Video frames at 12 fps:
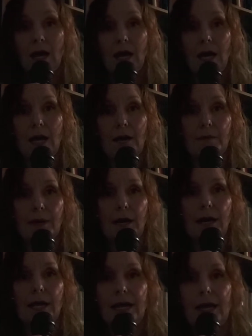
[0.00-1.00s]
um,
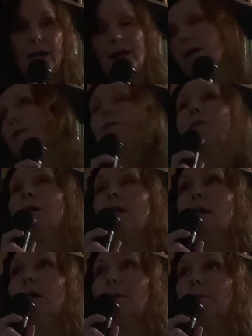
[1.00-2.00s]
I have
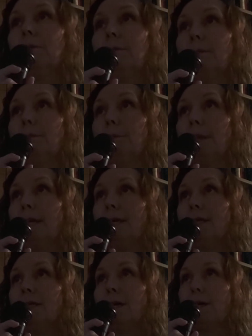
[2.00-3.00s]

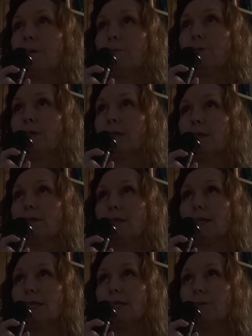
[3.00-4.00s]
been um, really
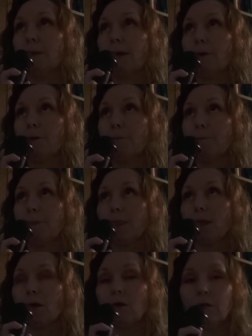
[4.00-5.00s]
thinking about
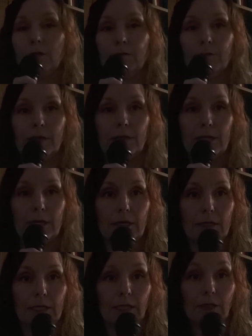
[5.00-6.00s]
all of
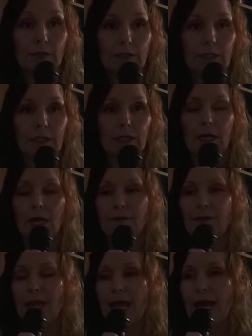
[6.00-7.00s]
the guilt
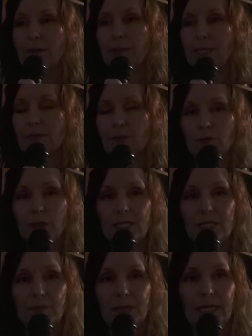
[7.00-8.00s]
I've had because I was
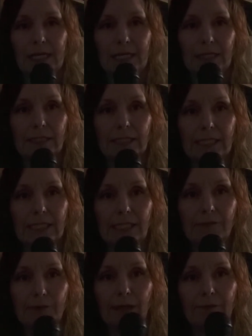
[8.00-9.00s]
raised to be
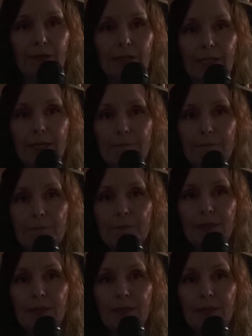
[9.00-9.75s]
guilty for everything.